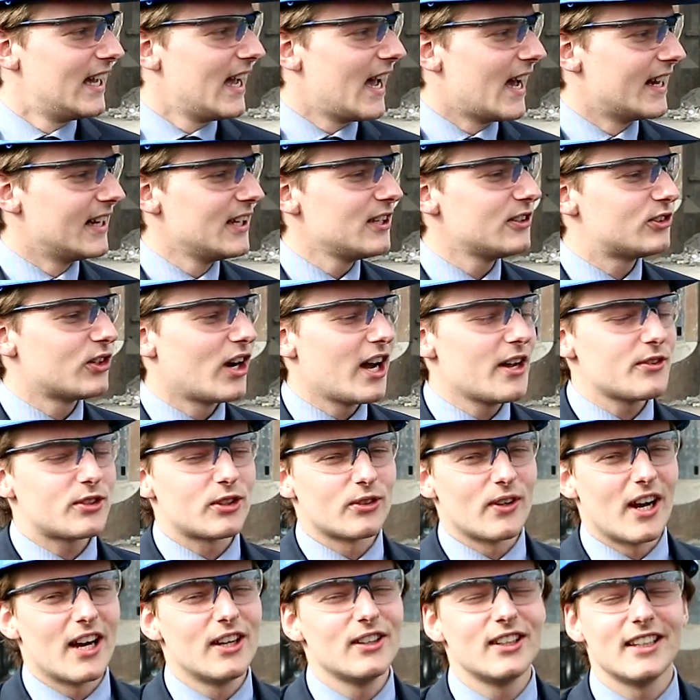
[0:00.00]
and he drives
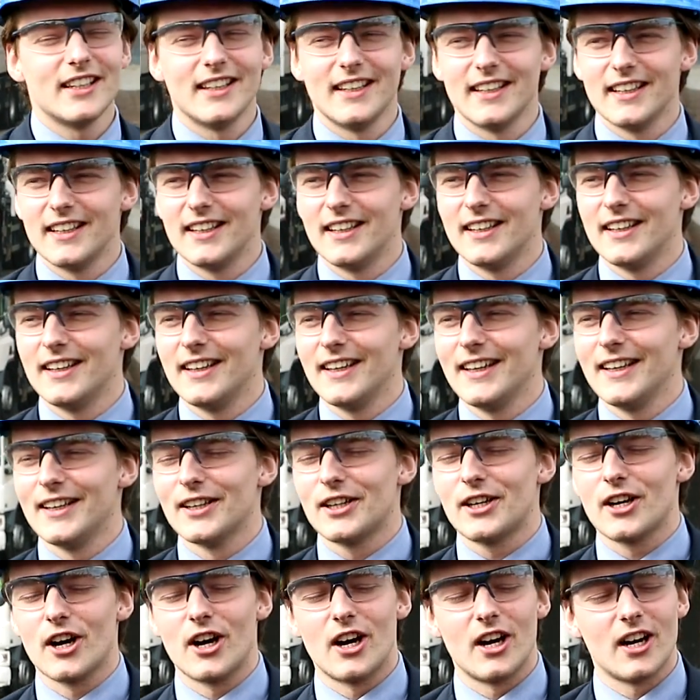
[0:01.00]
around in
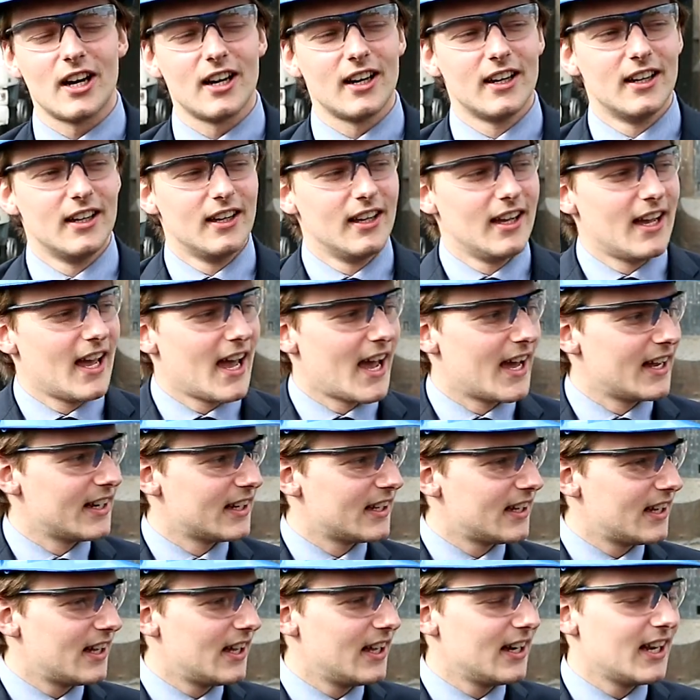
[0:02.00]
a car and
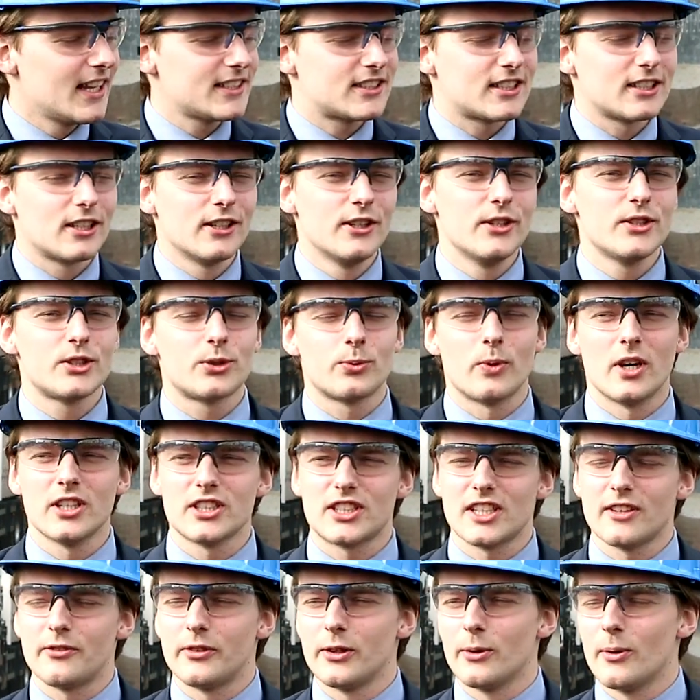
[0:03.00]
lets it loose
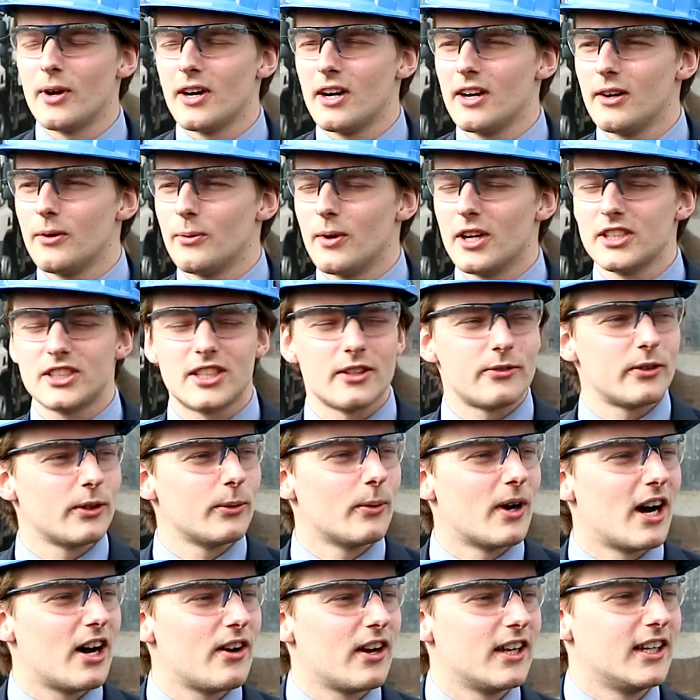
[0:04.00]
once every
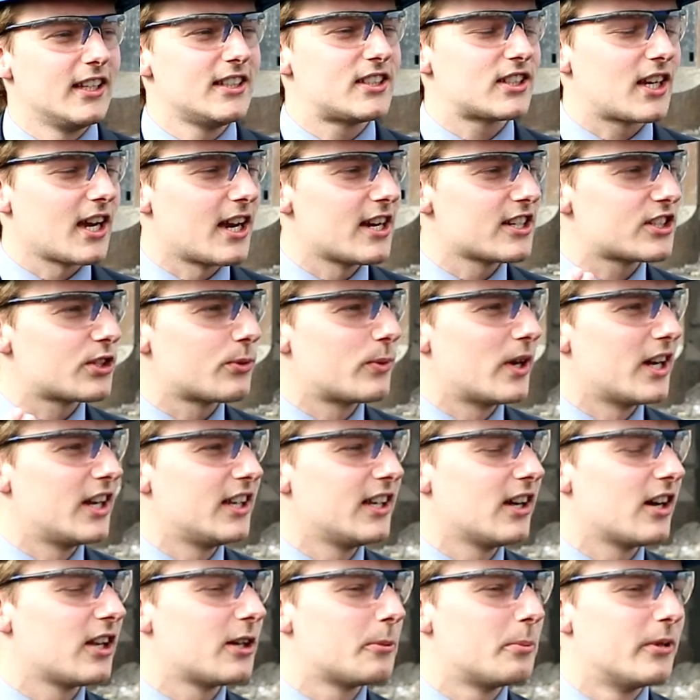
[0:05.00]
while, and he scares away
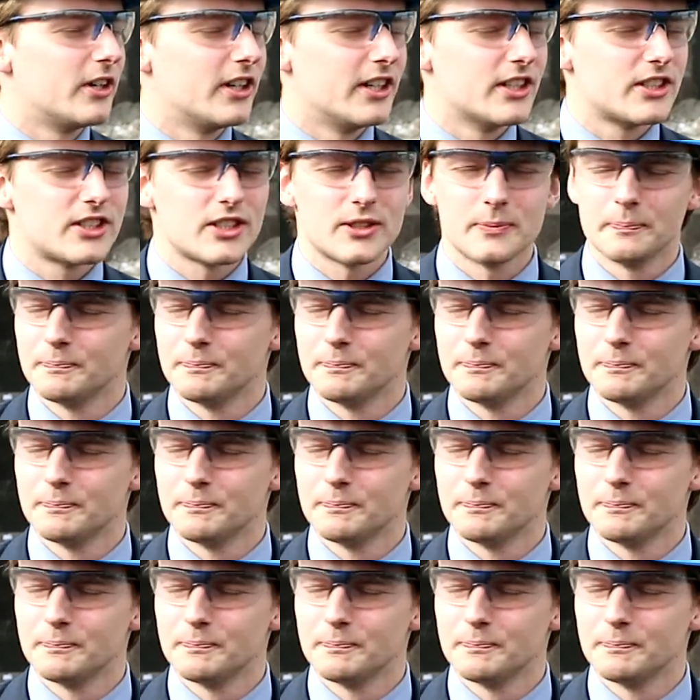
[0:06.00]
the other birds.